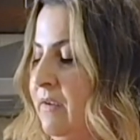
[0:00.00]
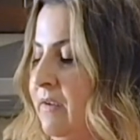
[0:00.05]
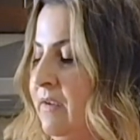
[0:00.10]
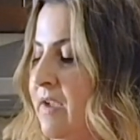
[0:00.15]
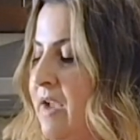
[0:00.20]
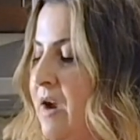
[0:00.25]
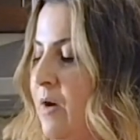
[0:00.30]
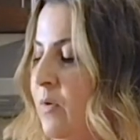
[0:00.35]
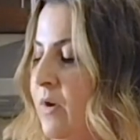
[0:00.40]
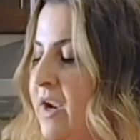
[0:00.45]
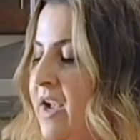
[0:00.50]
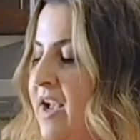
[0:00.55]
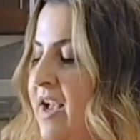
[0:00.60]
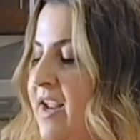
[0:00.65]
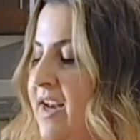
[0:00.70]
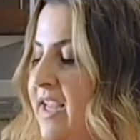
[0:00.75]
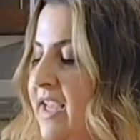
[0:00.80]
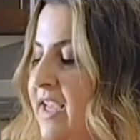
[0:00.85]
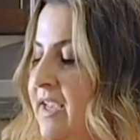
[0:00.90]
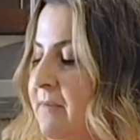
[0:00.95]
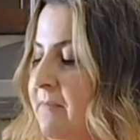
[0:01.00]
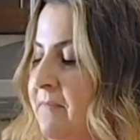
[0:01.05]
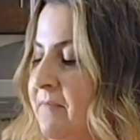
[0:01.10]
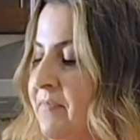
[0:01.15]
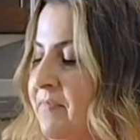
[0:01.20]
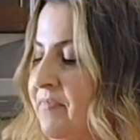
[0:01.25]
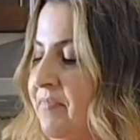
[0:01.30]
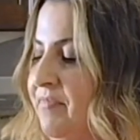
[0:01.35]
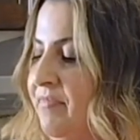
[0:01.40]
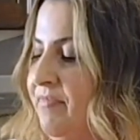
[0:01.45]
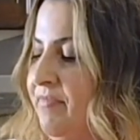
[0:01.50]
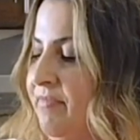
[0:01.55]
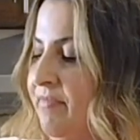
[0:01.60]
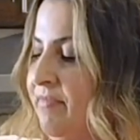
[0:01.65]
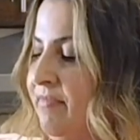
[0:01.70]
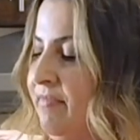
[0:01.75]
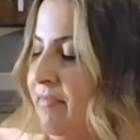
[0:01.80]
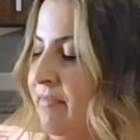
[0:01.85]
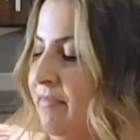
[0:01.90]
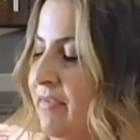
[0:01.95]
our honey
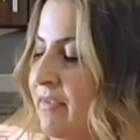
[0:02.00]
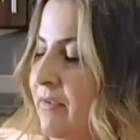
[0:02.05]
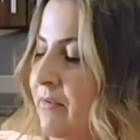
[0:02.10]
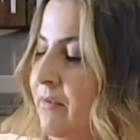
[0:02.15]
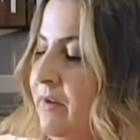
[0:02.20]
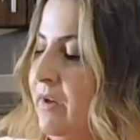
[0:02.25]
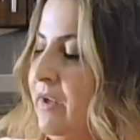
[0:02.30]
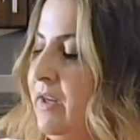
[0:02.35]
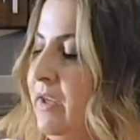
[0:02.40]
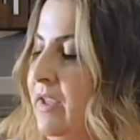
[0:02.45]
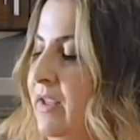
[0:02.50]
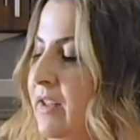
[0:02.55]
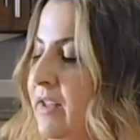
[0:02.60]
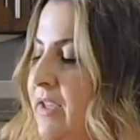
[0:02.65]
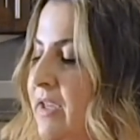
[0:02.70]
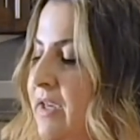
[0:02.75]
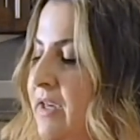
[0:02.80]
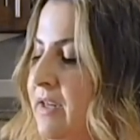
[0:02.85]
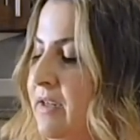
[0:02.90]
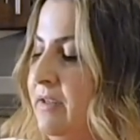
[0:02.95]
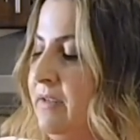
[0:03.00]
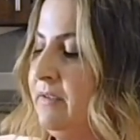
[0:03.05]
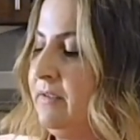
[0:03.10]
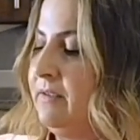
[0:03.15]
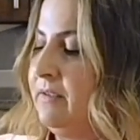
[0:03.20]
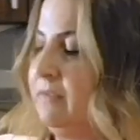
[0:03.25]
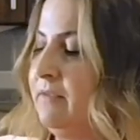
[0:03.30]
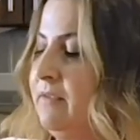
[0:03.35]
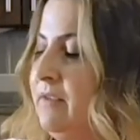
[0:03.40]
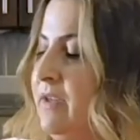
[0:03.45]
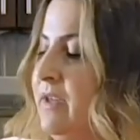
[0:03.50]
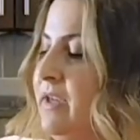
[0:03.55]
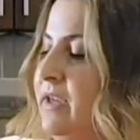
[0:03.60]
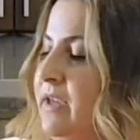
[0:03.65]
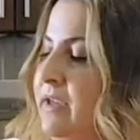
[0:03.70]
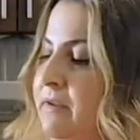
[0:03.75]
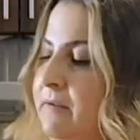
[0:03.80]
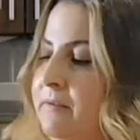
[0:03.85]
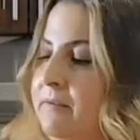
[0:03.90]
right in there, okay?